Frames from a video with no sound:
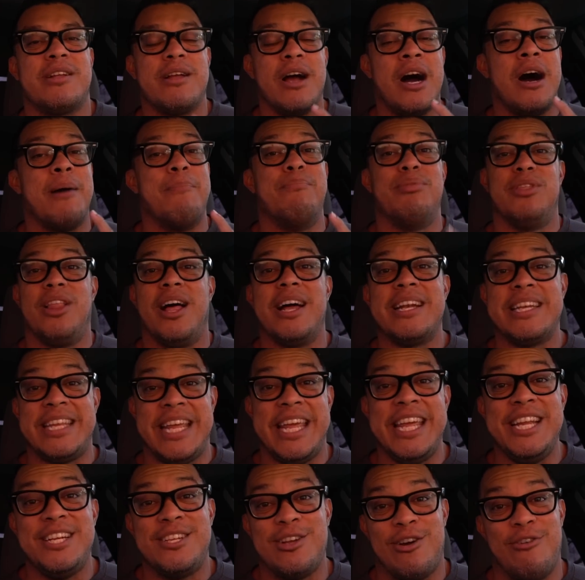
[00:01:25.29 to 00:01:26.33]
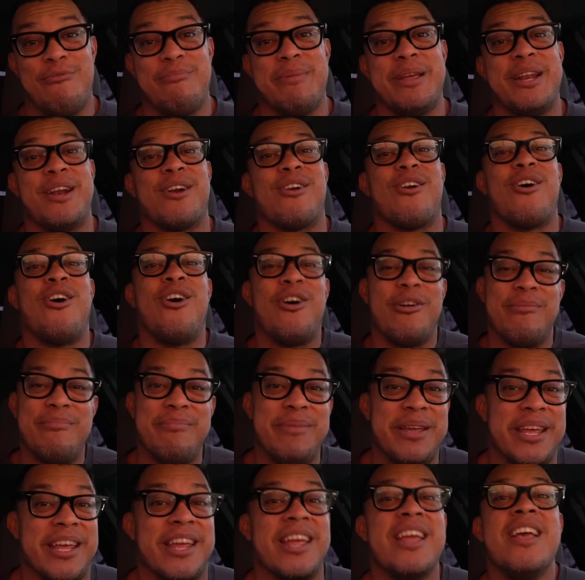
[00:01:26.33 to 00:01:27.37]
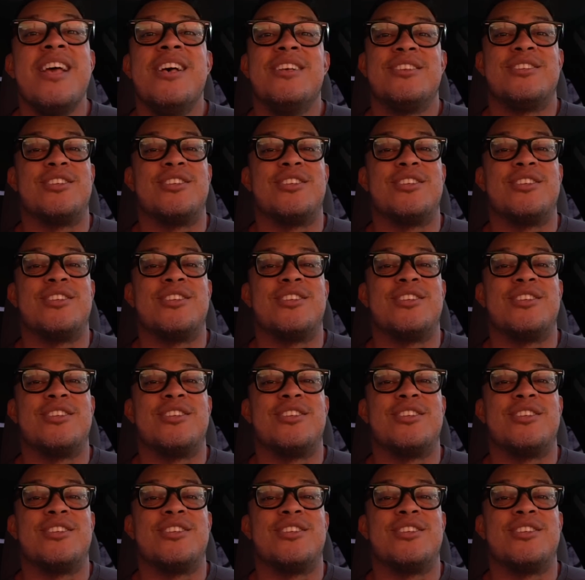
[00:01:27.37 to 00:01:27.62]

blood ketone meter on me.